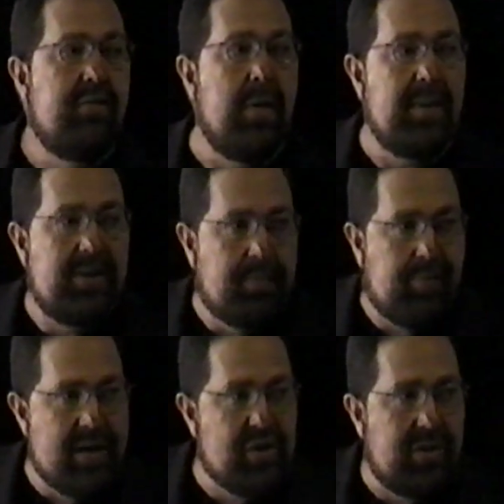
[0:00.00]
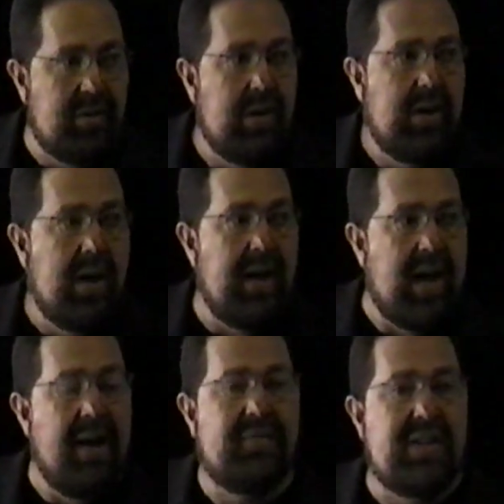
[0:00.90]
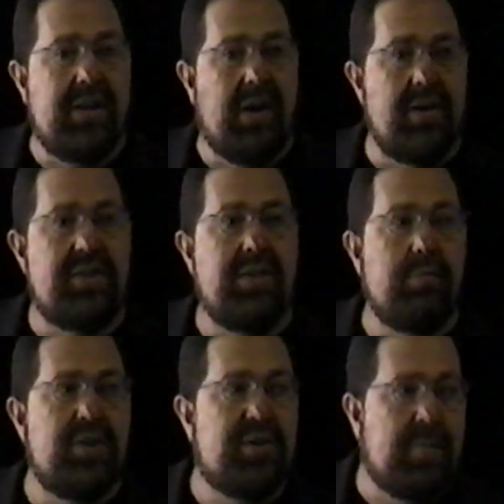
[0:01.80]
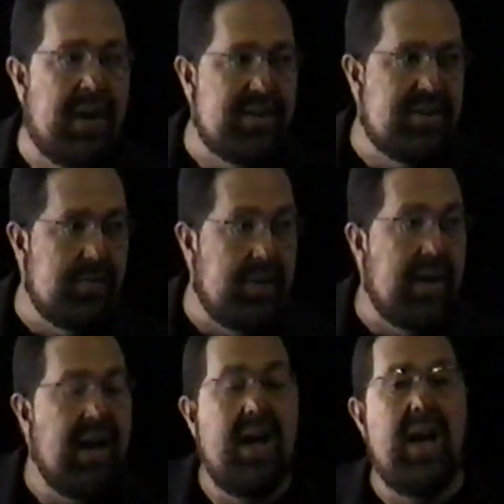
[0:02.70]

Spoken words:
from the Depression and FDR's response to it.